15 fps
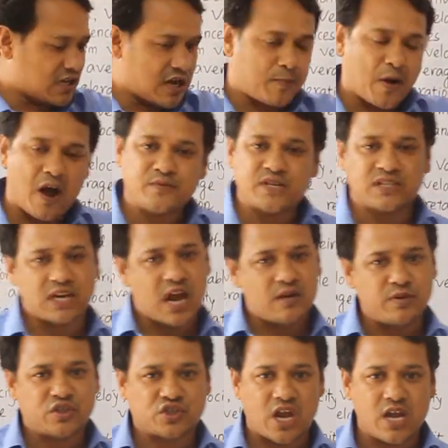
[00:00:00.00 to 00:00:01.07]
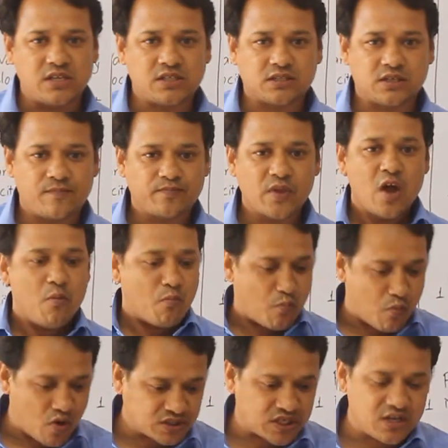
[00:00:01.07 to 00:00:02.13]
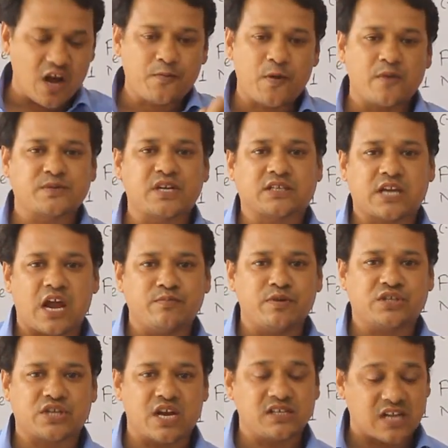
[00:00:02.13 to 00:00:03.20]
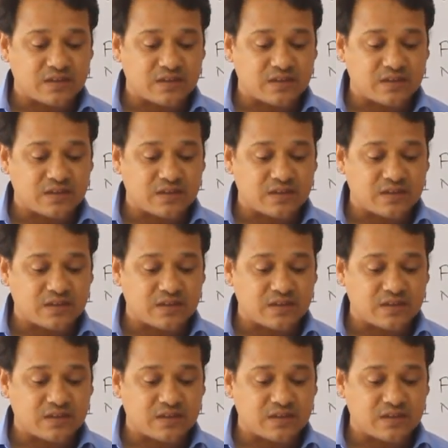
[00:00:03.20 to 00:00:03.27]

of object can be changed, motion of object can be changed.